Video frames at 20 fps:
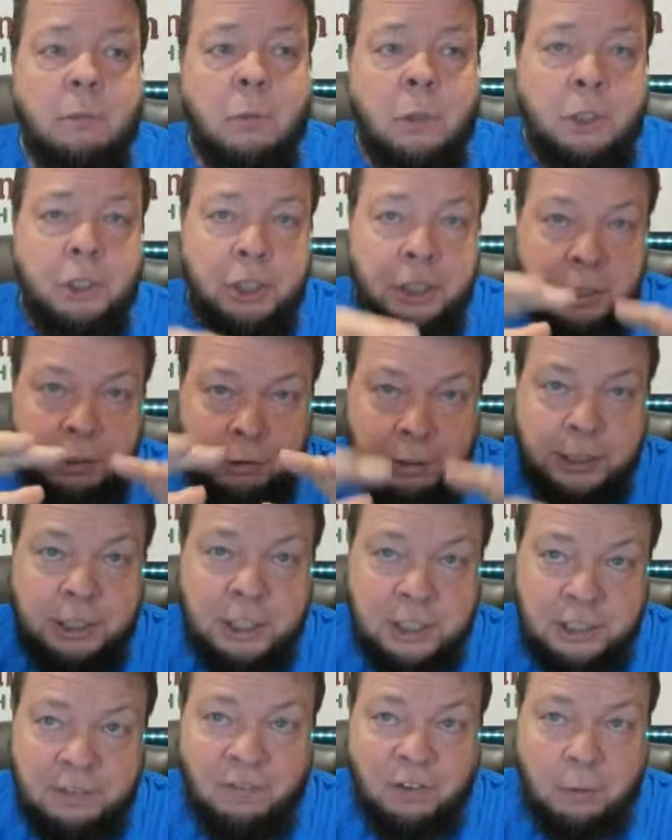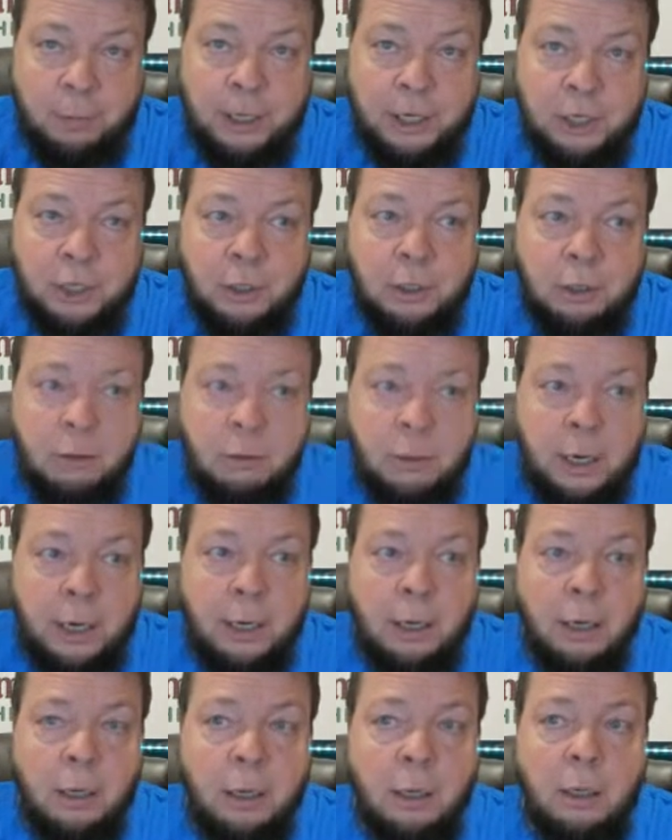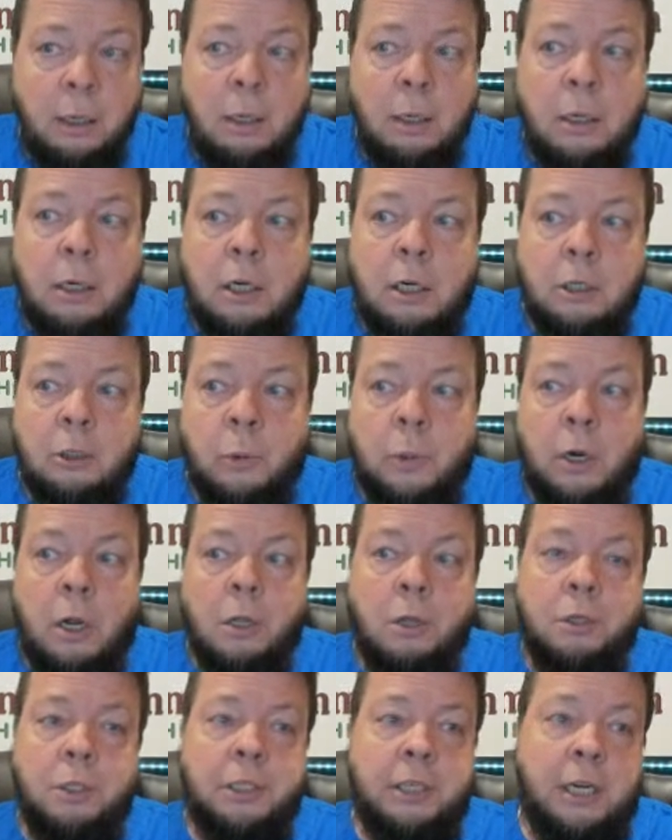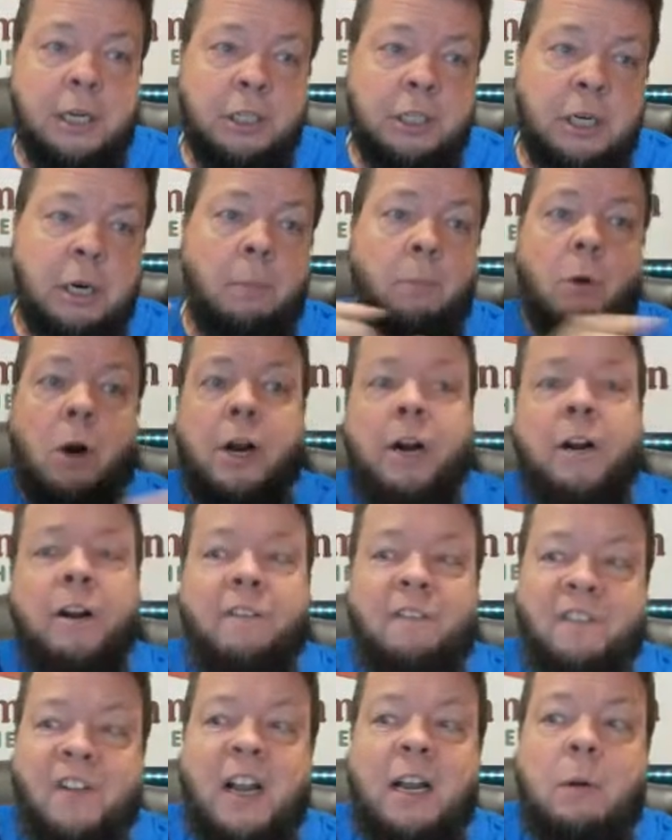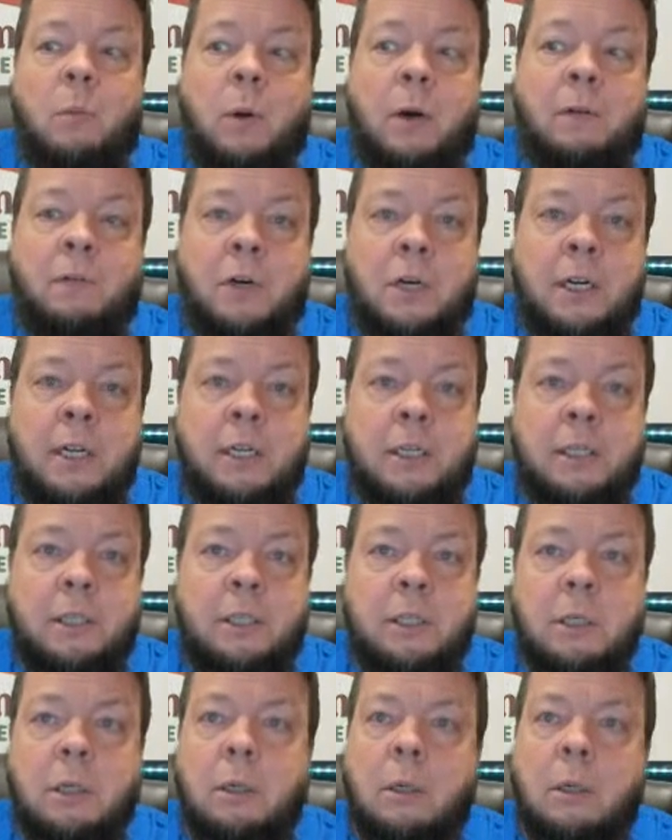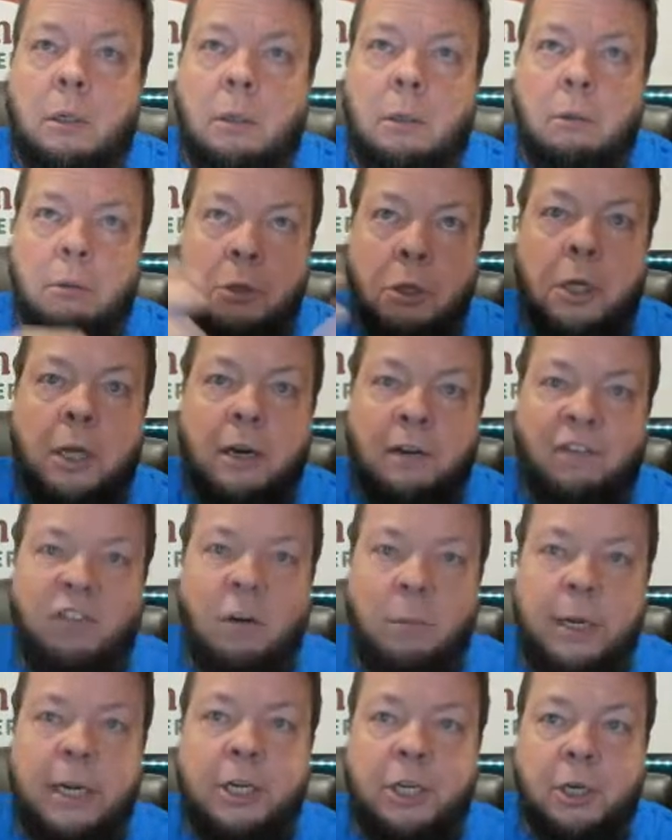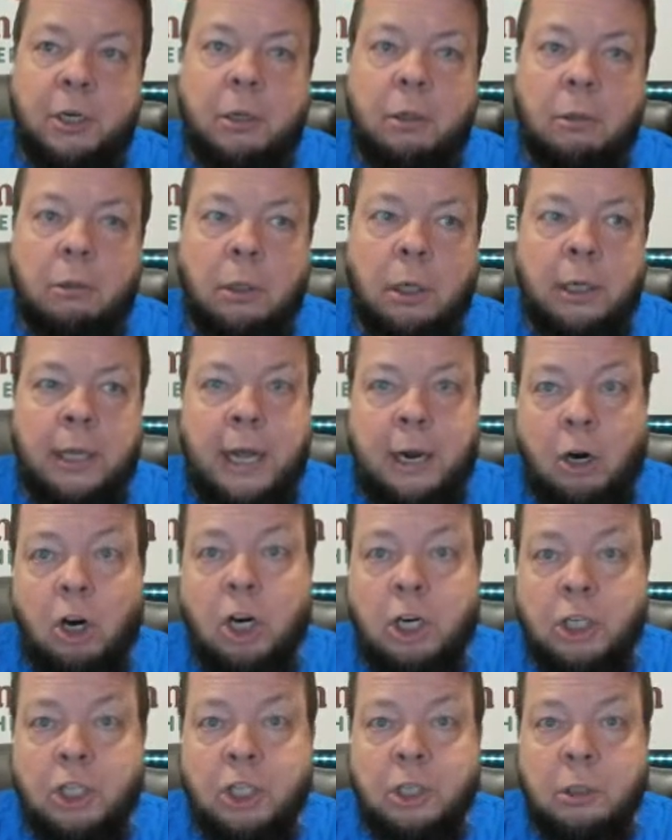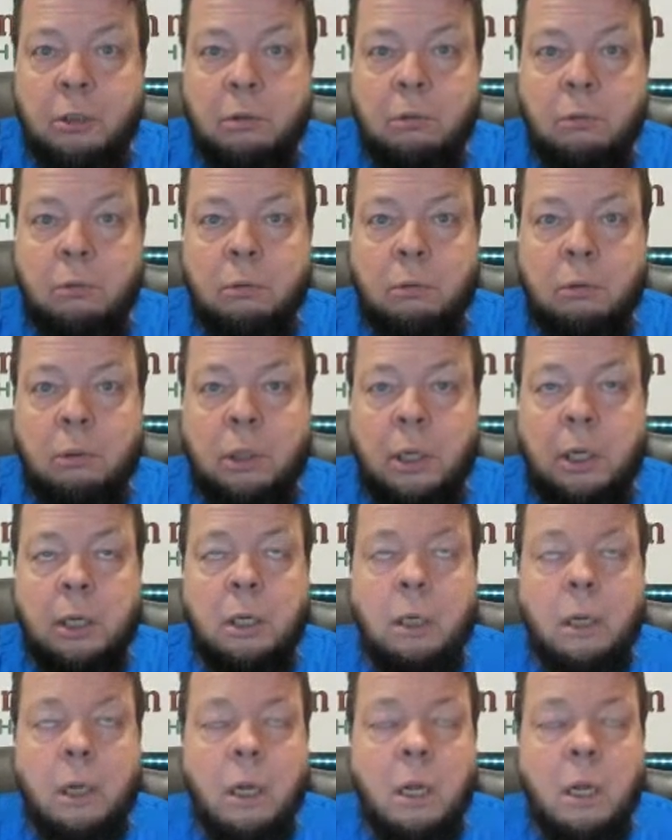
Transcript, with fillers: which decreases inflammation, right? Because when all those cells come running to fight whatever it is, you get inflammation and that hurts. Okay.